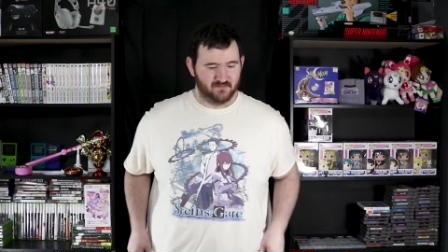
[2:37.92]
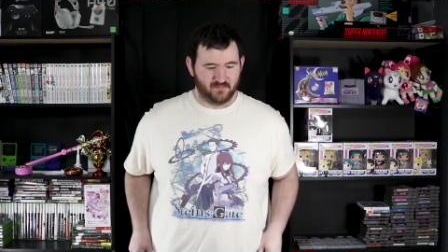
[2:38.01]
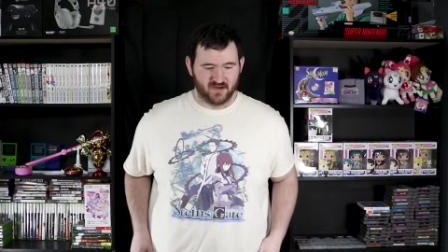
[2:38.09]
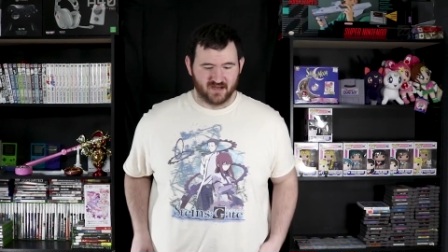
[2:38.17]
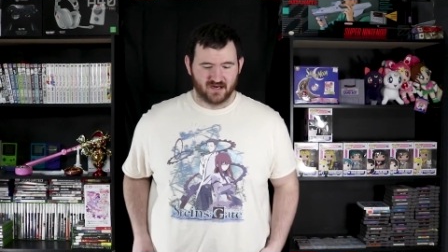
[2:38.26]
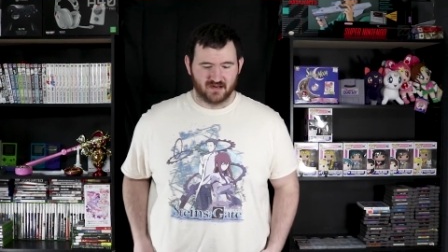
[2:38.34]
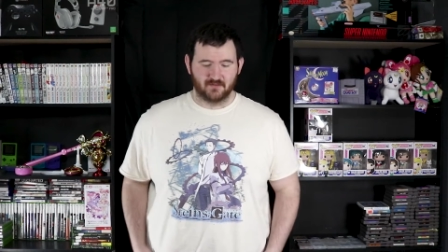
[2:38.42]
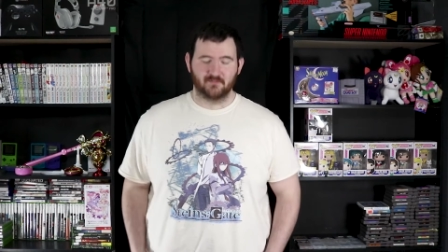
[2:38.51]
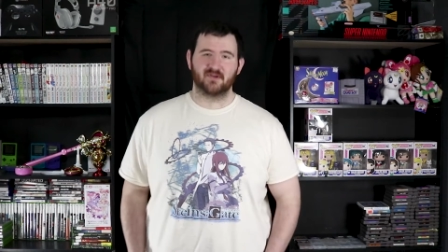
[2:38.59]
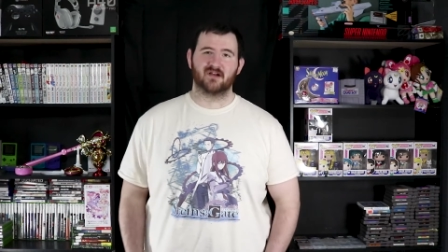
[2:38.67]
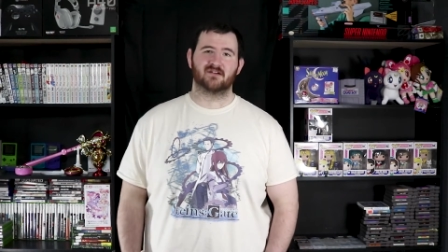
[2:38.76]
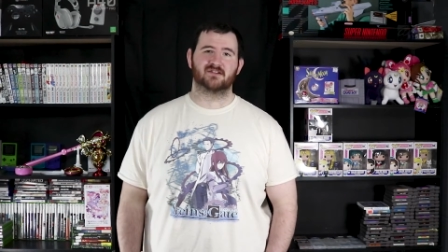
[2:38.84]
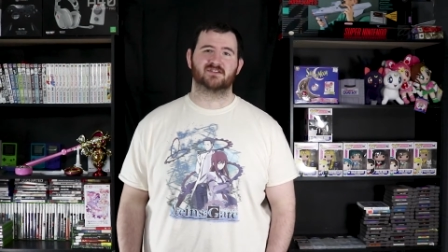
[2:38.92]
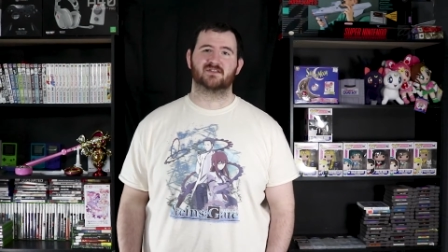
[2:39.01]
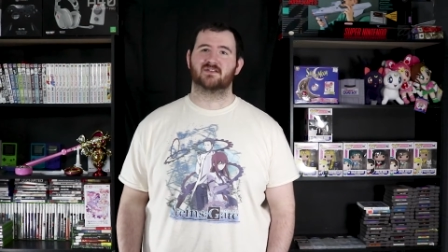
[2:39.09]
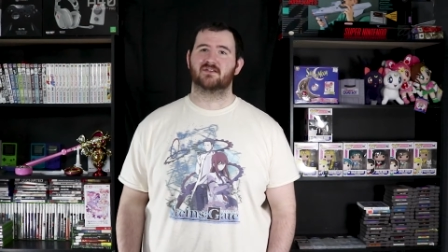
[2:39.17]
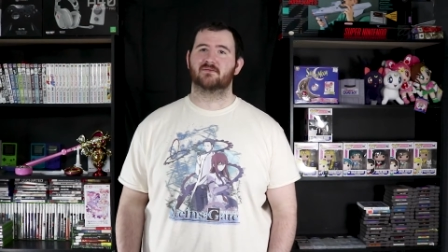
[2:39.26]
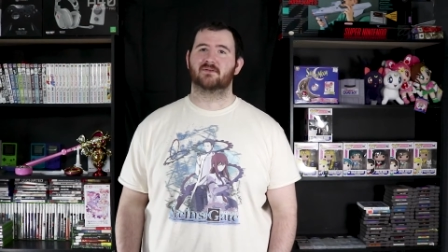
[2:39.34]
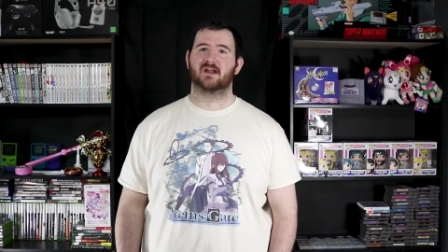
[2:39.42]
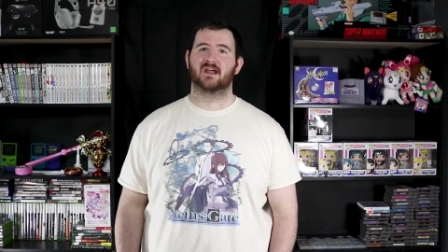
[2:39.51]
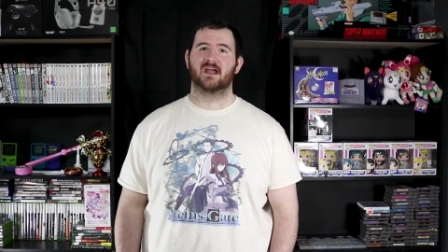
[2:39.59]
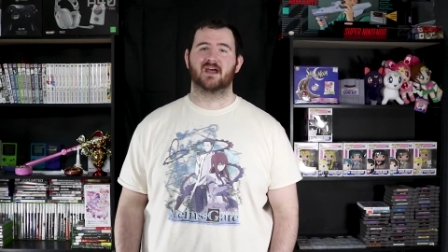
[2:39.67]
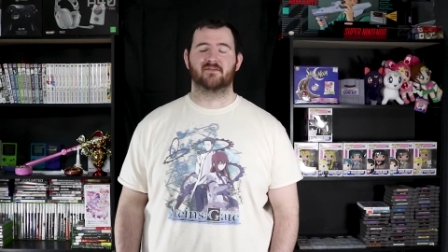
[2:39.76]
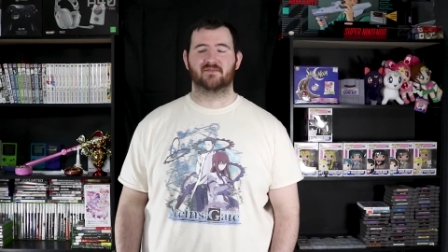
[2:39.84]
But I'm going to be honest with you, when I
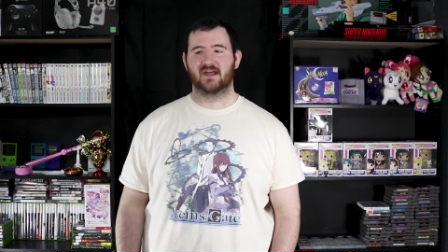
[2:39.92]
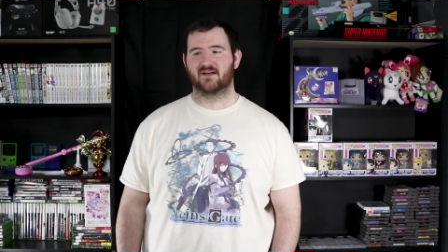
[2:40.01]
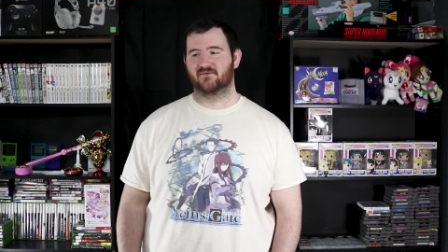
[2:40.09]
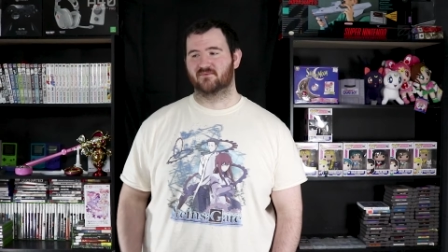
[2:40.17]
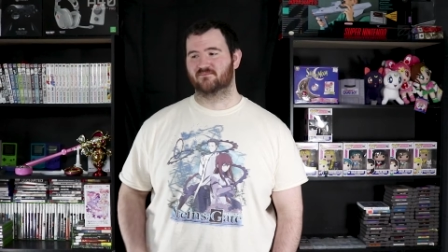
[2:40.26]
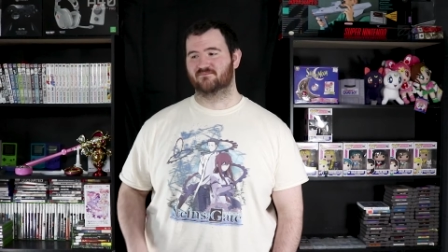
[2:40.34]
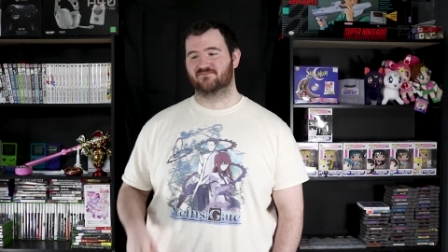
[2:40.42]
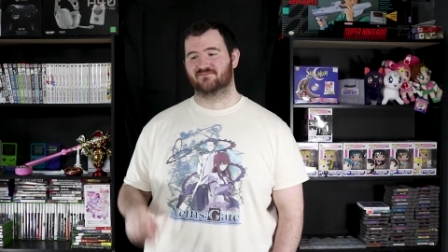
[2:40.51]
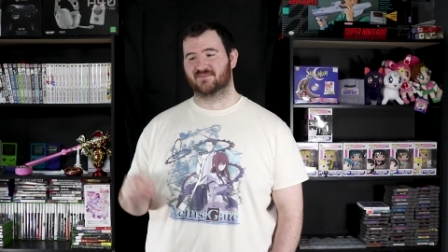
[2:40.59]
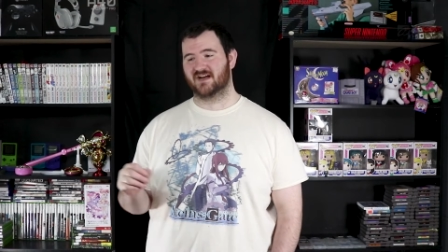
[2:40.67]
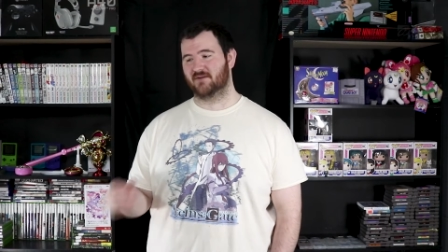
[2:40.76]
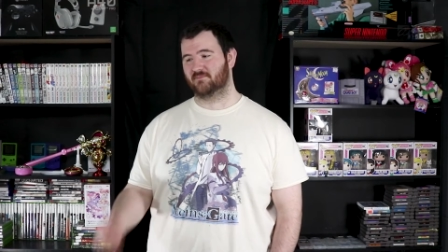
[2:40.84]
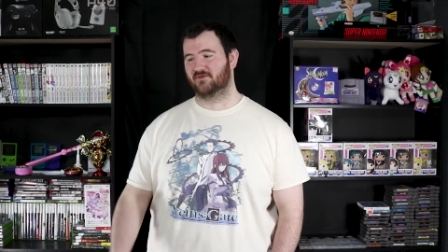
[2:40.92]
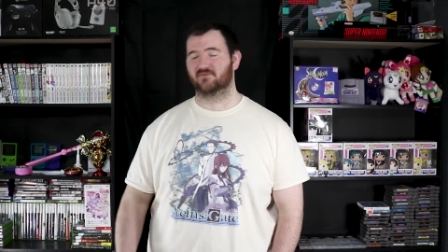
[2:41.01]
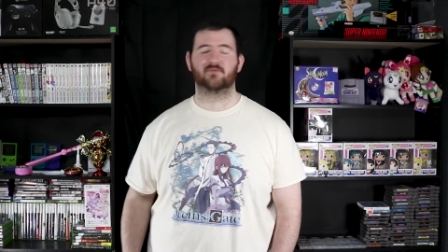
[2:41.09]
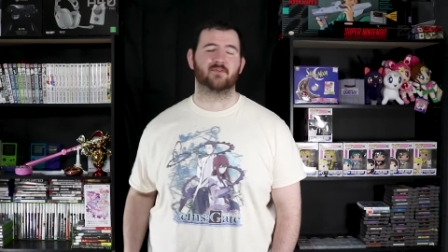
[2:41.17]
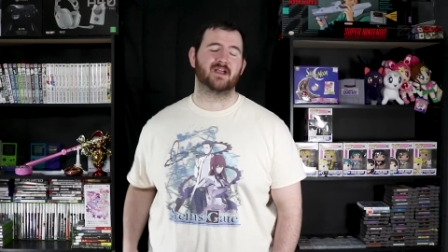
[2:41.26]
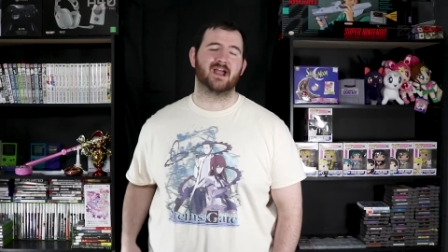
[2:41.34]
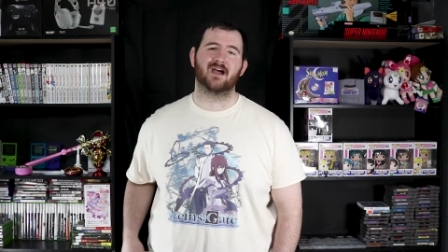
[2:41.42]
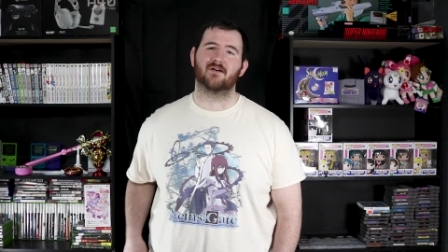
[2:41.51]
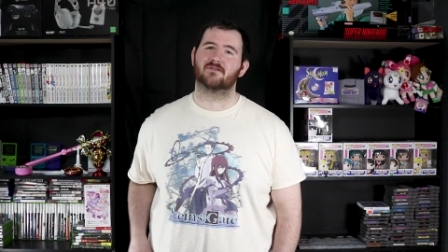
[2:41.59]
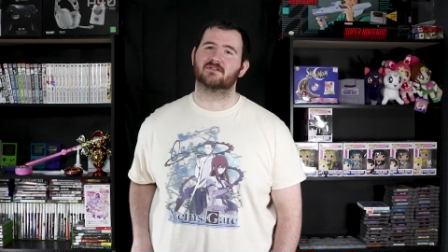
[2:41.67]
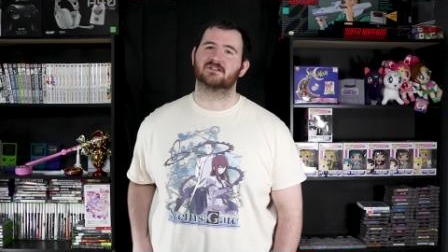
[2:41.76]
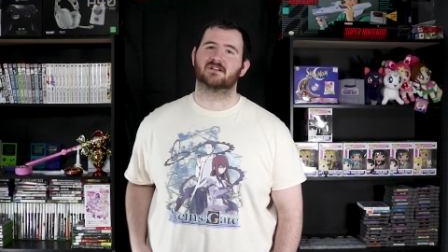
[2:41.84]
have that couple free
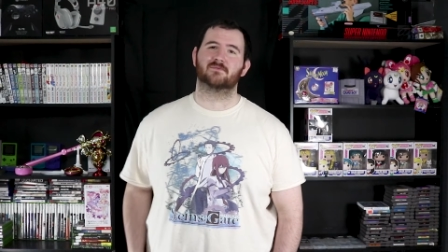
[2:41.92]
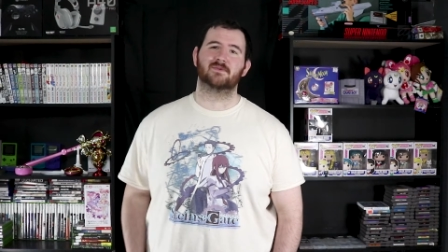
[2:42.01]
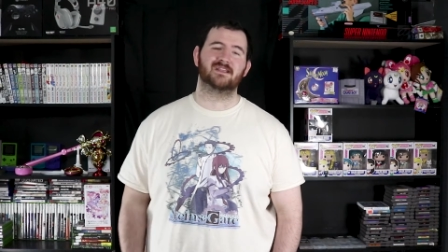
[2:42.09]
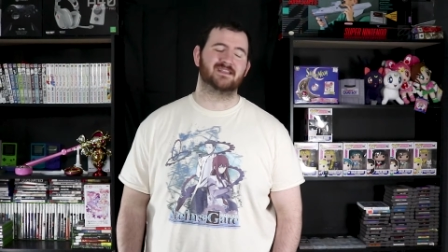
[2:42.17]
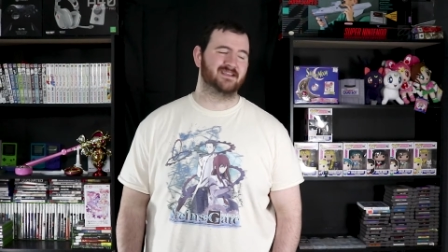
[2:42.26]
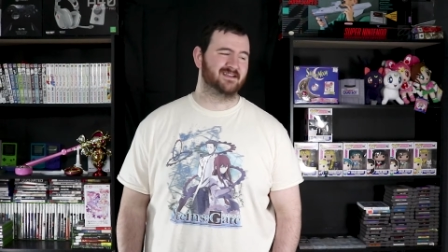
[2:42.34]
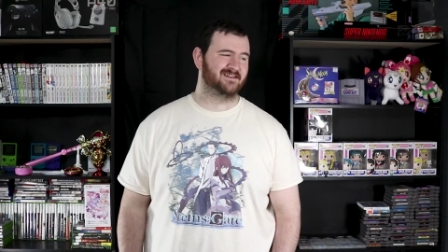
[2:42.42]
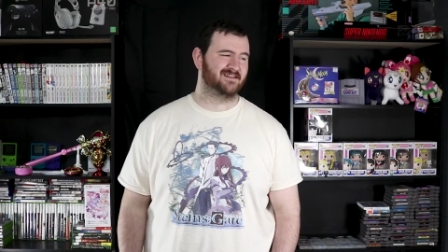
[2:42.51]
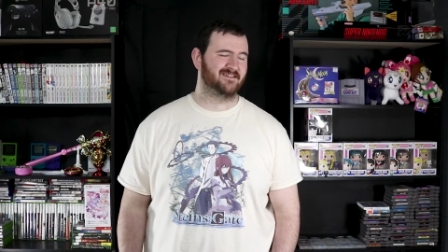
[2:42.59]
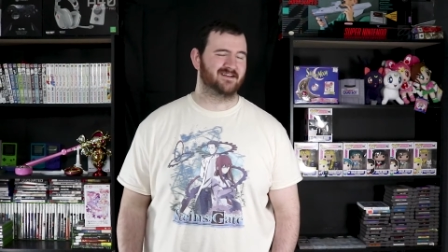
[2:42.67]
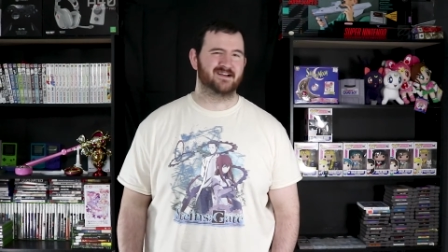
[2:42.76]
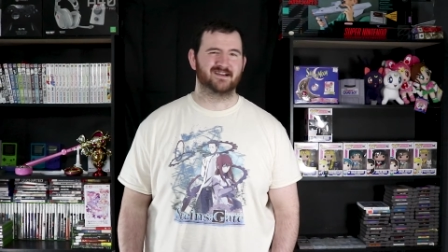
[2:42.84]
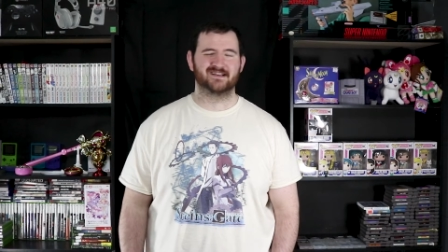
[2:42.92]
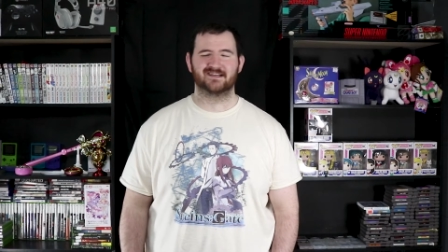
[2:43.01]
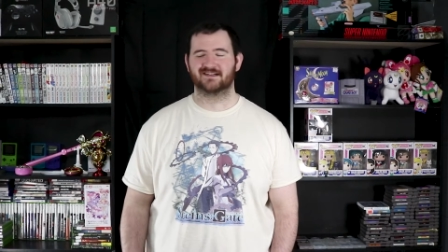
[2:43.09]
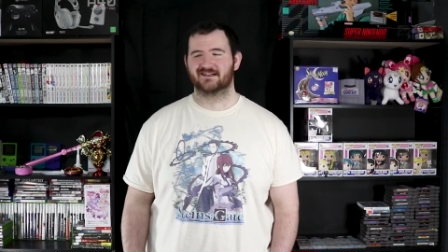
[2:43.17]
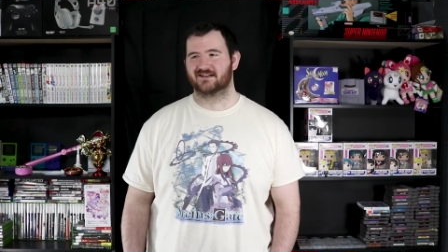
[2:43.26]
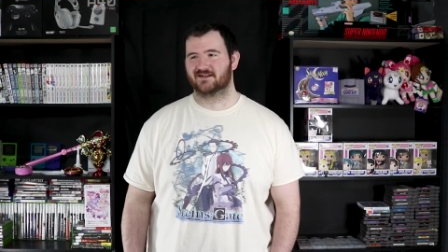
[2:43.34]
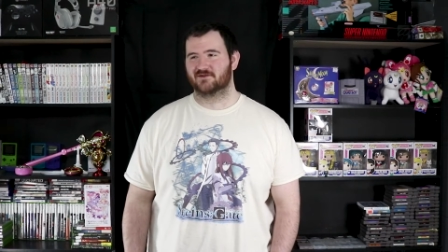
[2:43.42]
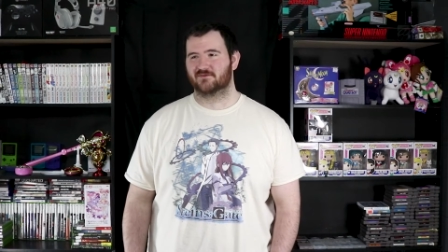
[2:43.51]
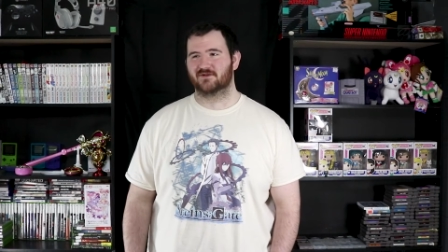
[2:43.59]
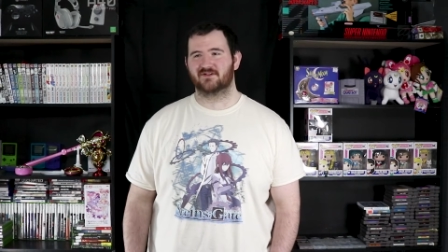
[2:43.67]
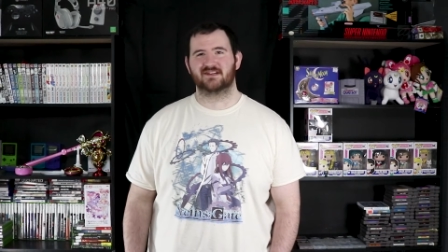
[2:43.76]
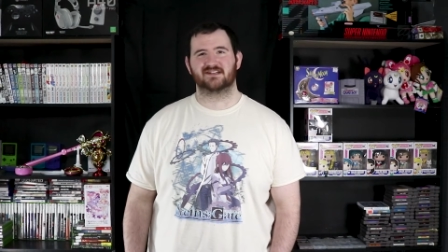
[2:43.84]
hours on a weekend, I
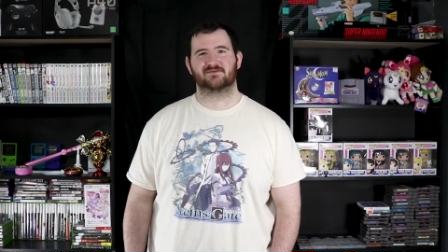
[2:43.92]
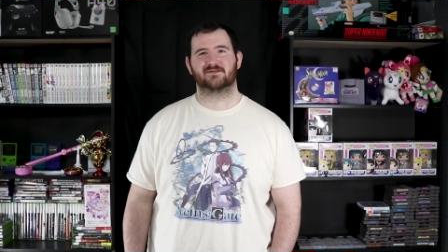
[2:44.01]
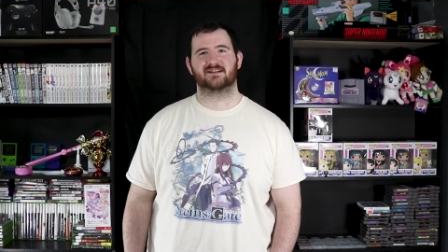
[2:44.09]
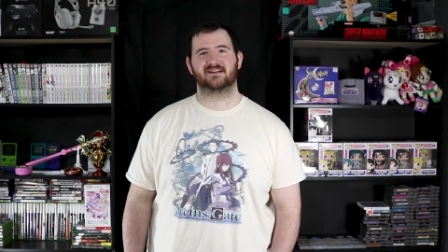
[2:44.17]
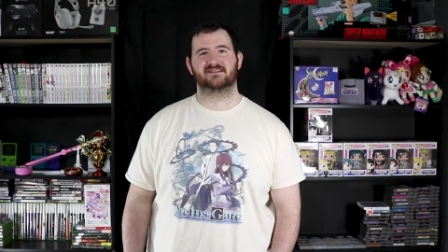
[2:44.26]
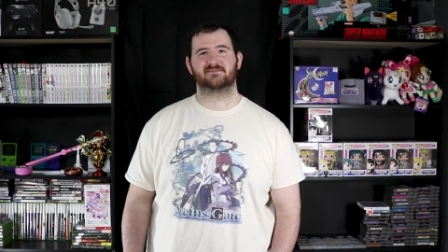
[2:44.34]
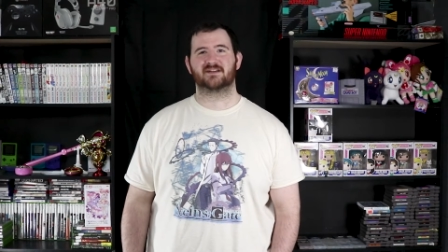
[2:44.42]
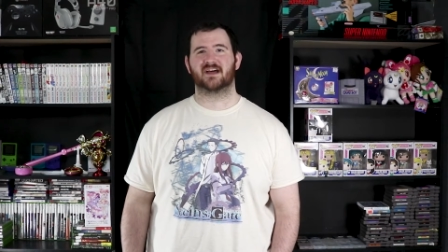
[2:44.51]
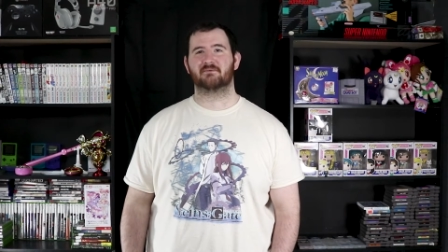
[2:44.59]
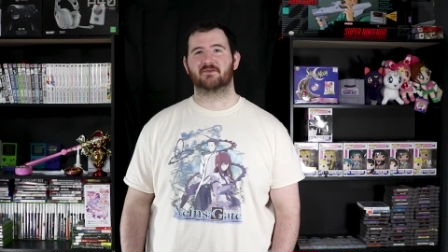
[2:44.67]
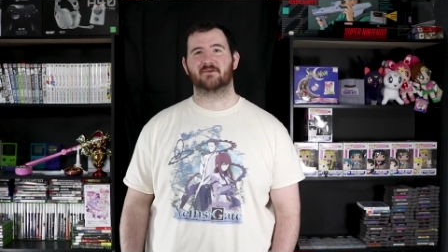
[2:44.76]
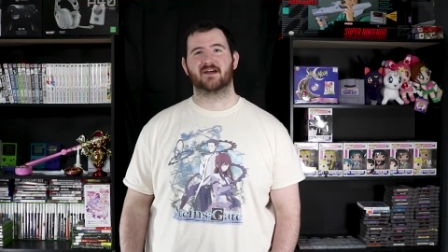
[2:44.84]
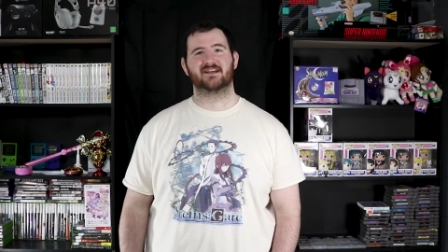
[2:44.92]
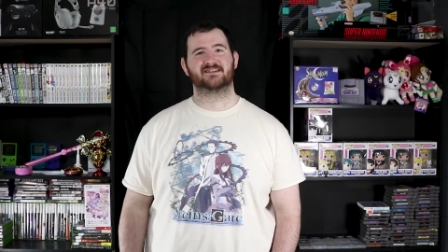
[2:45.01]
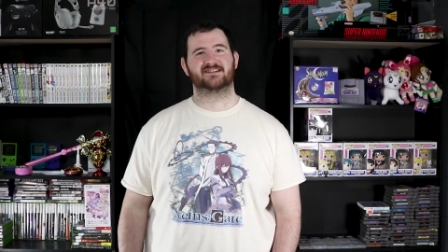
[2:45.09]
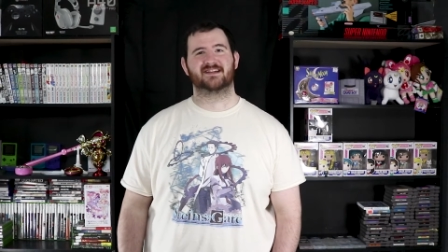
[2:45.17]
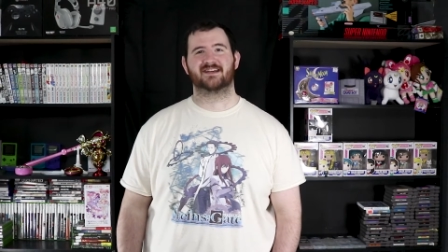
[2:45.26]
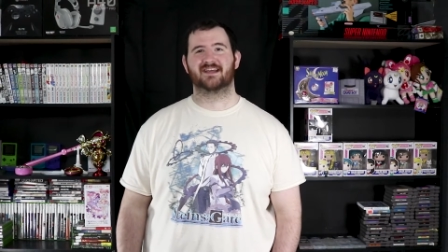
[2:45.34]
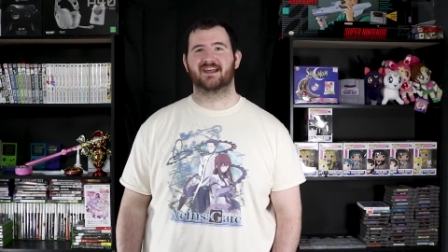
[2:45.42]
really just want to take some time to rest